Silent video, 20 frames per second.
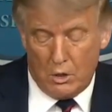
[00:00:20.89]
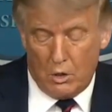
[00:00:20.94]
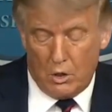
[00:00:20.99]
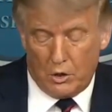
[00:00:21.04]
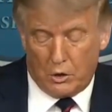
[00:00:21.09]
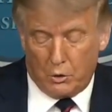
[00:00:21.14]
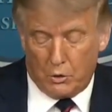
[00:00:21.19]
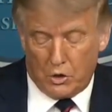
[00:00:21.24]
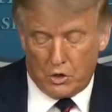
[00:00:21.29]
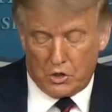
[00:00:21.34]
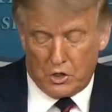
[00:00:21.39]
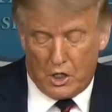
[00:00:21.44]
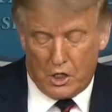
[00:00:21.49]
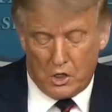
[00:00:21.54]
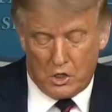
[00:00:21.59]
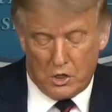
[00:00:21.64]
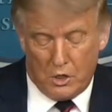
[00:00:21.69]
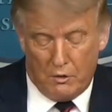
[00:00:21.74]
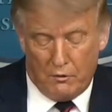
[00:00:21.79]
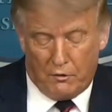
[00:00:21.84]

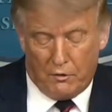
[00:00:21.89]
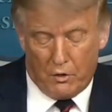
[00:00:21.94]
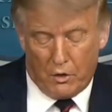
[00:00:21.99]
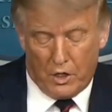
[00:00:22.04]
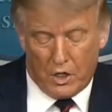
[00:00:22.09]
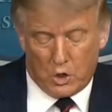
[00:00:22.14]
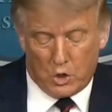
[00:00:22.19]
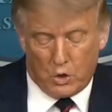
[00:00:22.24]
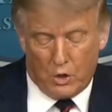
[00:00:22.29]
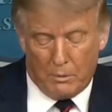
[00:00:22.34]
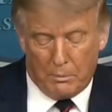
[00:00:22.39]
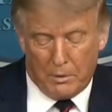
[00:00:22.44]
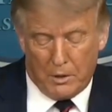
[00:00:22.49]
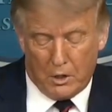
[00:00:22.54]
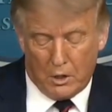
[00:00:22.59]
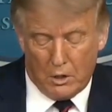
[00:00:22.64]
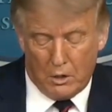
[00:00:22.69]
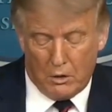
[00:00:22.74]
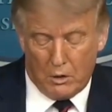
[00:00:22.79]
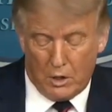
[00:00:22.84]
authorization, for a
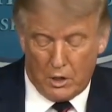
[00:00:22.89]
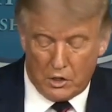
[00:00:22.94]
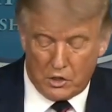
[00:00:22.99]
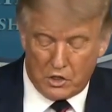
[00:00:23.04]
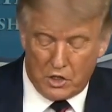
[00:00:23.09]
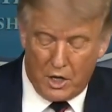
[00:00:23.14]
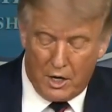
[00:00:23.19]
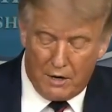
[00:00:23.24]
treatment known as